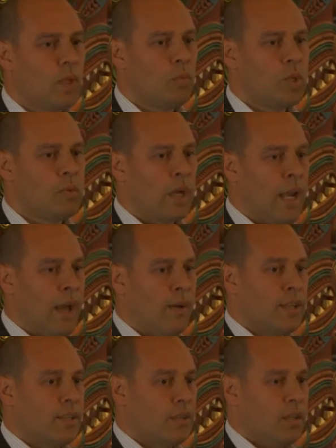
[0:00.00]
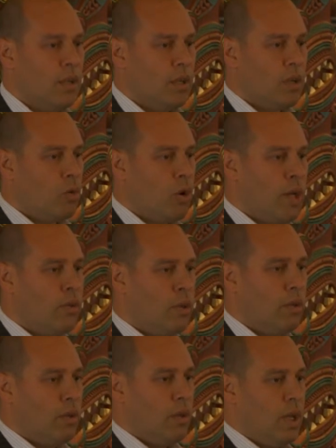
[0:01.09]
which would allow us
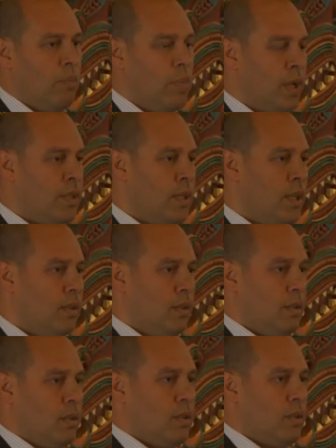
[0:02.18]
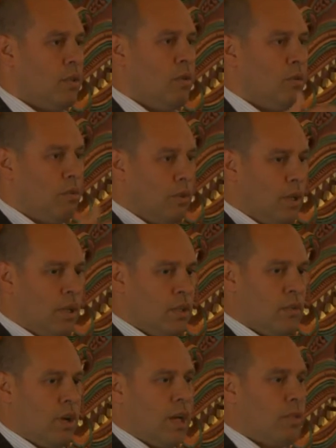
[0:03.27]
greater ability to
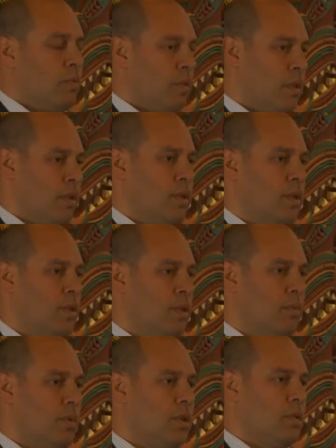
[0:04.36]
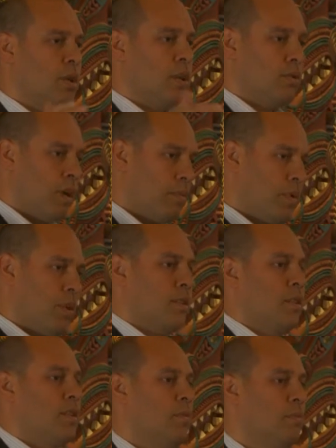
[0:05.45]
interact with the system, to interrupt the
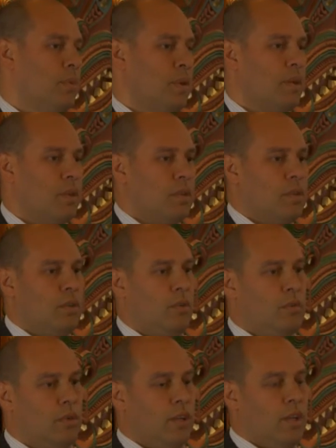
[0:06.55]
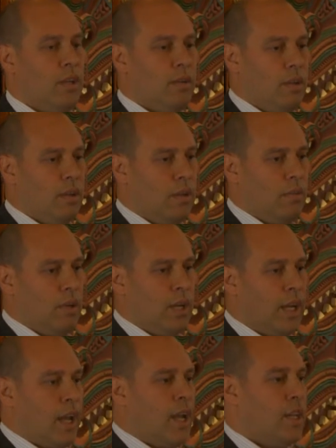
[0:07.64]
system, to
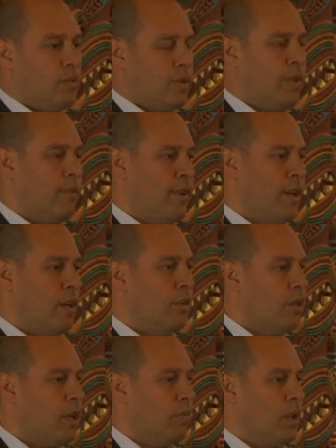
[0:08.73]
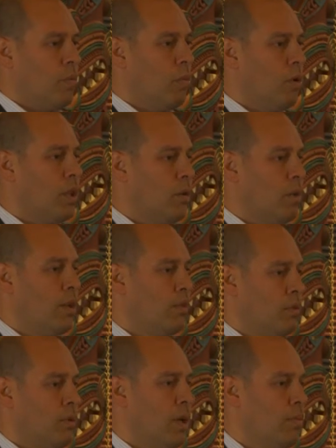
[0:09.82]
engage with the whānau to help them work their way
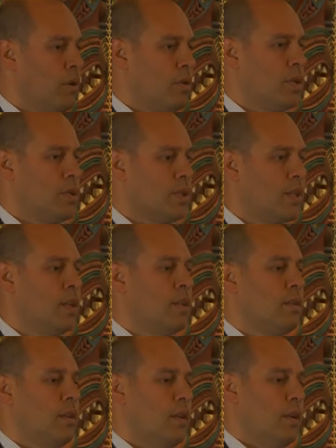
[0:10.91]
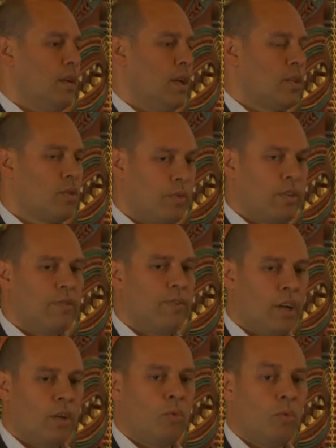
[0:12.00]
through that process. It's sort of the
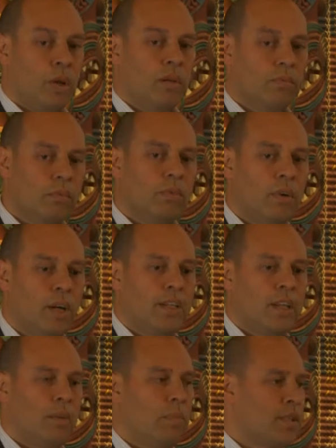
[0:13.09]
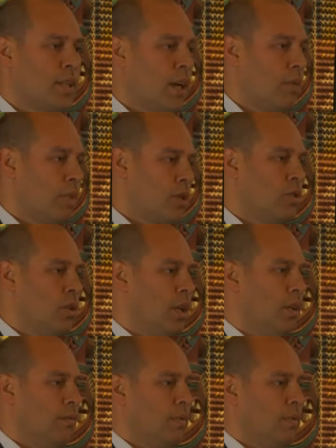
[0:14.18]
whānau water idea, but starting much earlier.